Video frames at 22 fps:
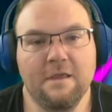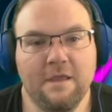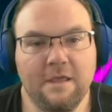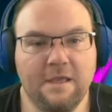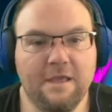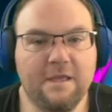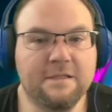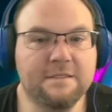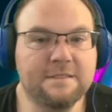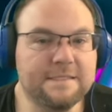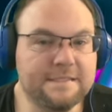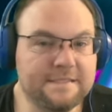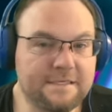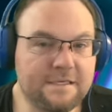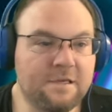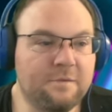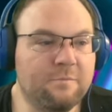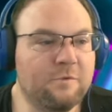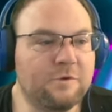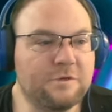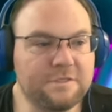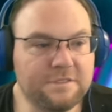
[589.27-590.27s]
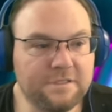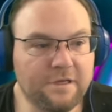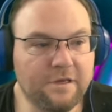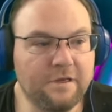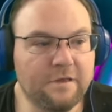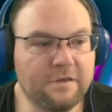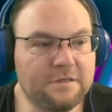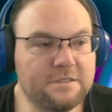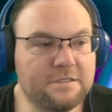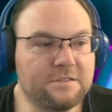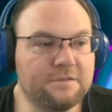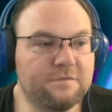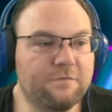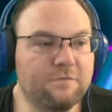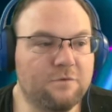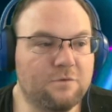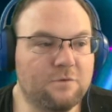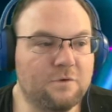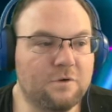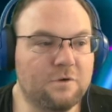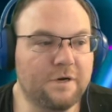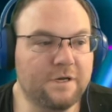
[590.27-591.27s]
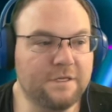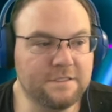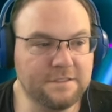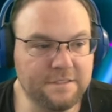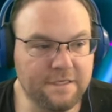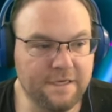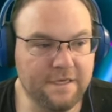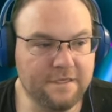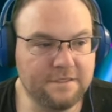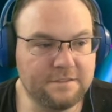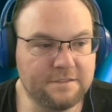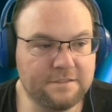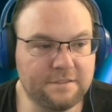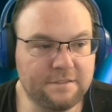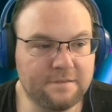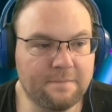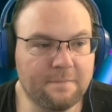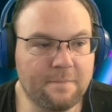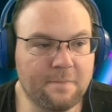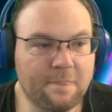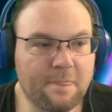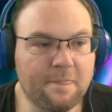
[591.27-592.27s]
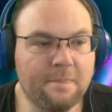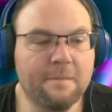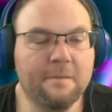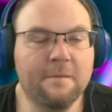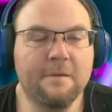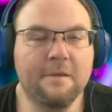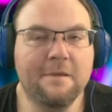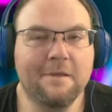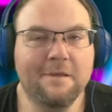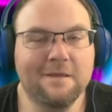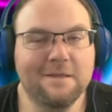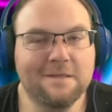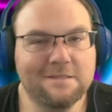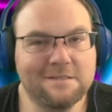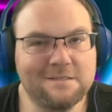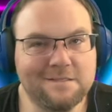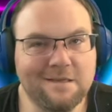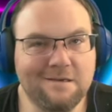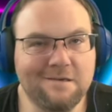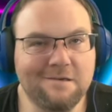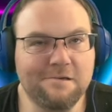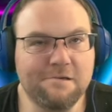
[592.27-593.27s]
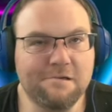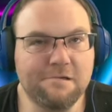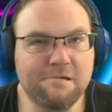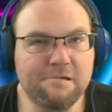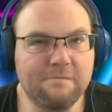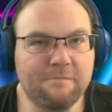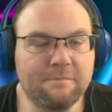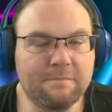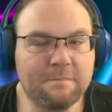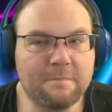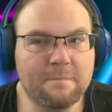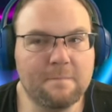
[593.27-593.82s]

in Zim or Zugs for an assist. So,